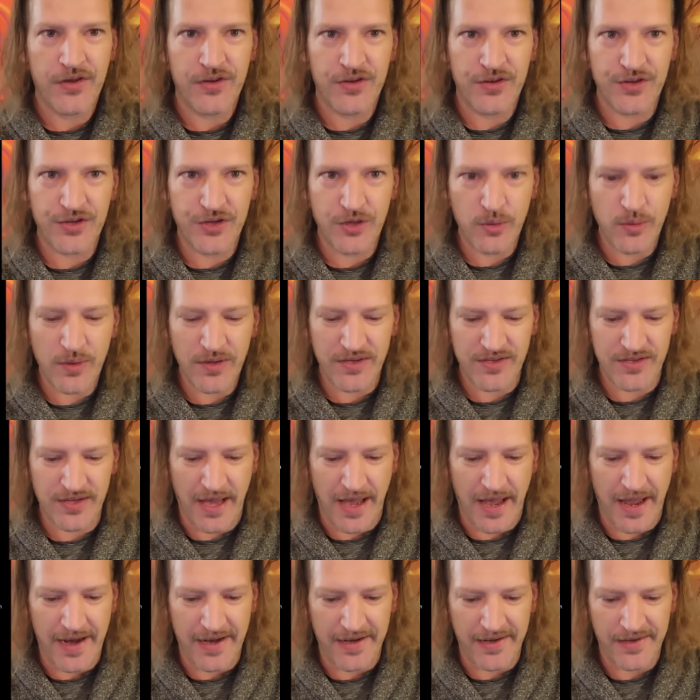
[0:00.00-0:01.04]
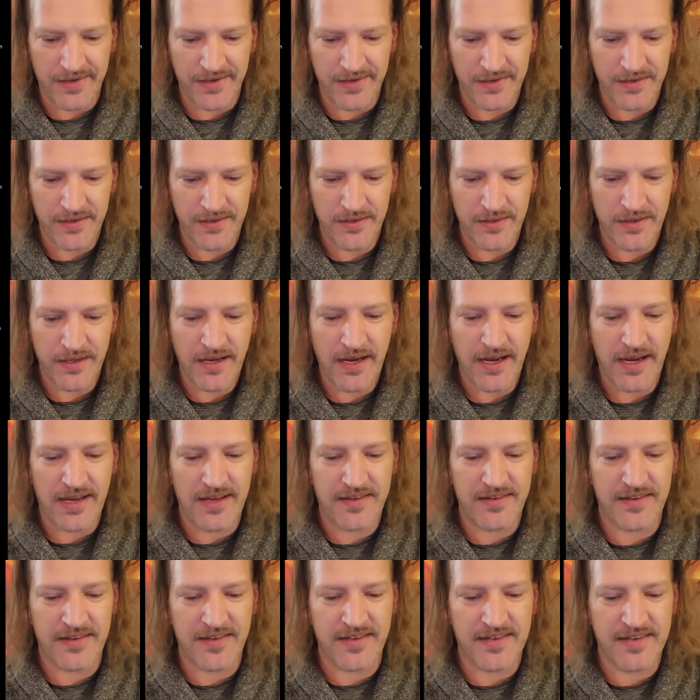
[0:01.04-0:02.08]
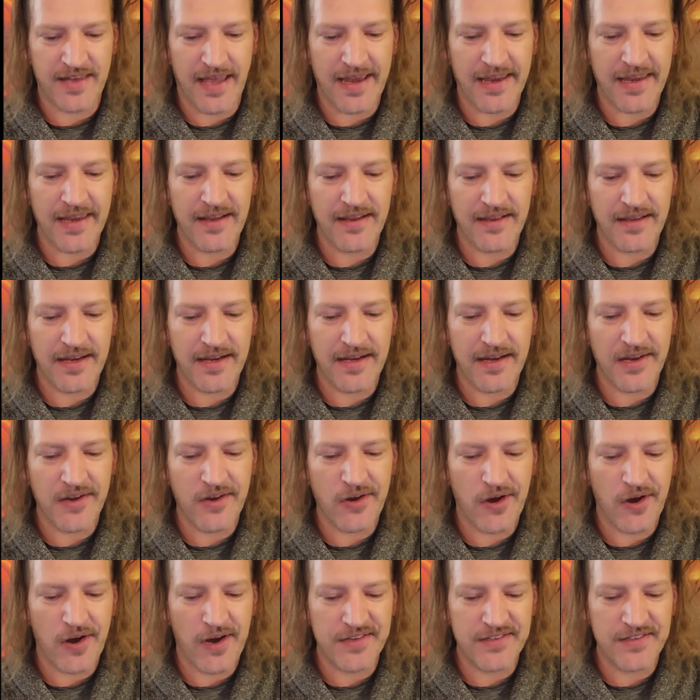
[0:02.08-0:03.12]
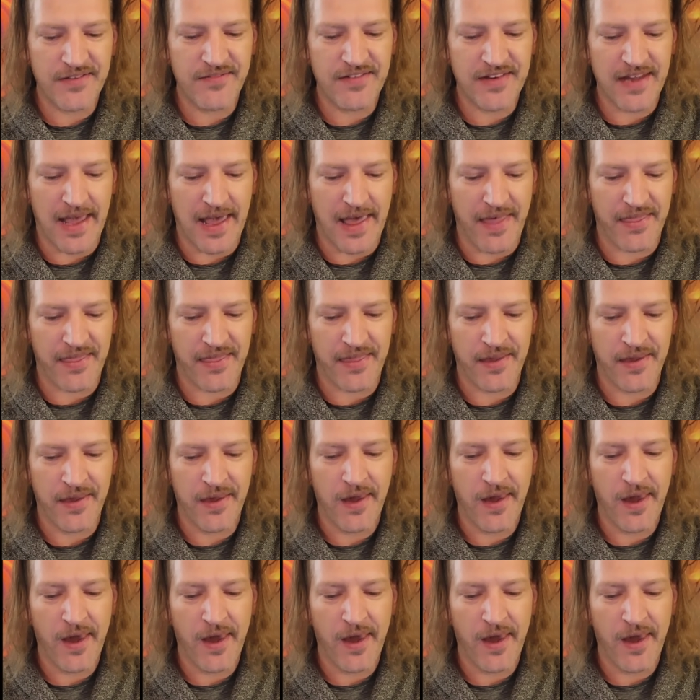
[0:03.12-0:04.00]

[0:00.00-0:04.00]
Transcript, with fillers: Suicide is the second leading cause of death